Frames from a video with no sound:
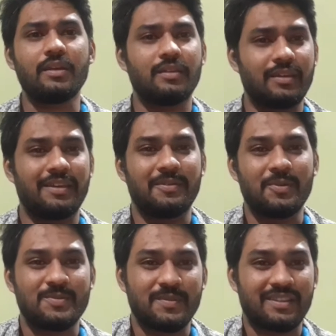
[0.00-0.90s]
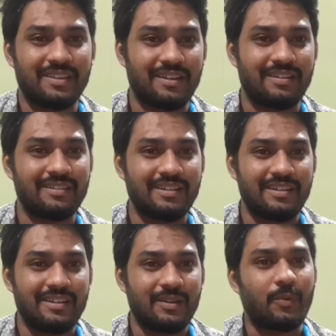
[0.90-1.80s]
He was with
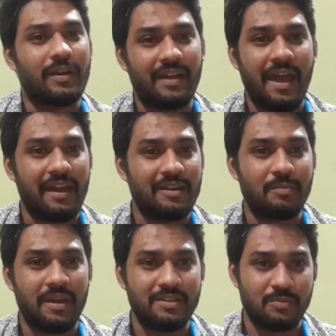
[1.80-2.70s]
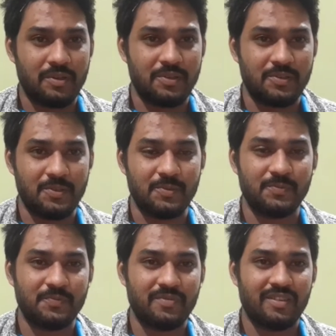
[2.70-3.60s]
quite anger management issue.
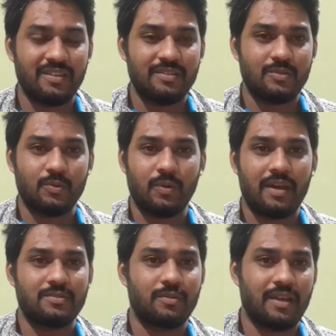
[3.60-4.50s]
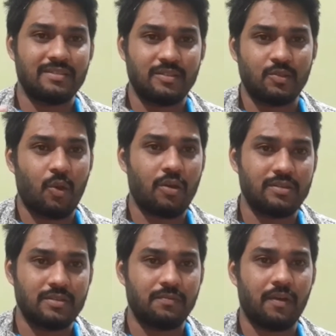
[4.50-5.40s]
So as soon as he saw
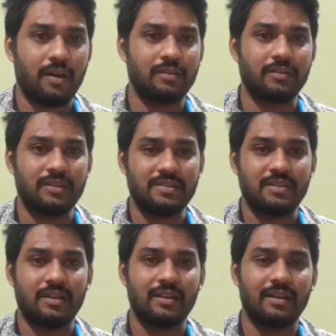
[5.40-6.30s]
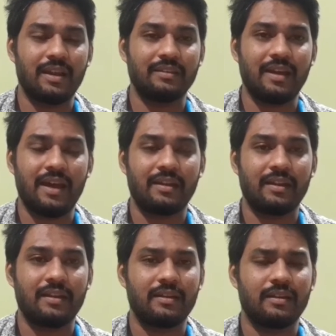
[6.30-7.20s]
his father insulted like that,
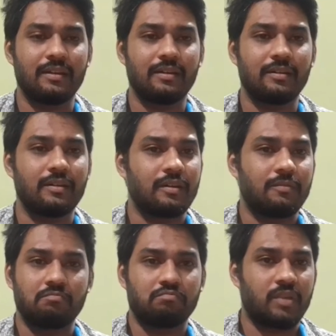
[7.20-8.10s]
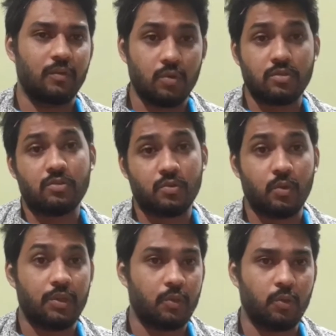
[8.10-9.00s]
and he was also
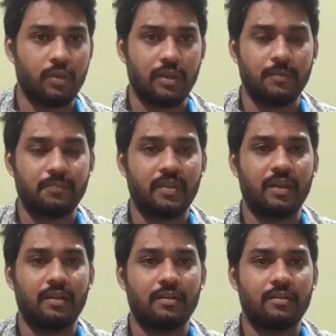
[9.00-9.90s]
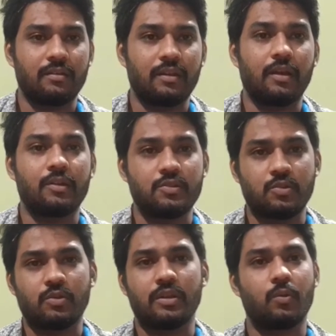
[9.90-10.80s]
a yogi, and he
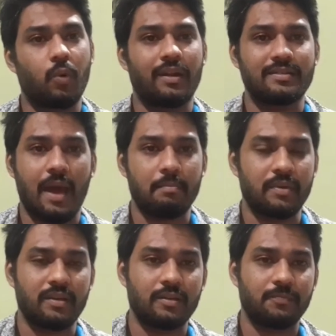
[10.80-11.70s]
understood that what has happened,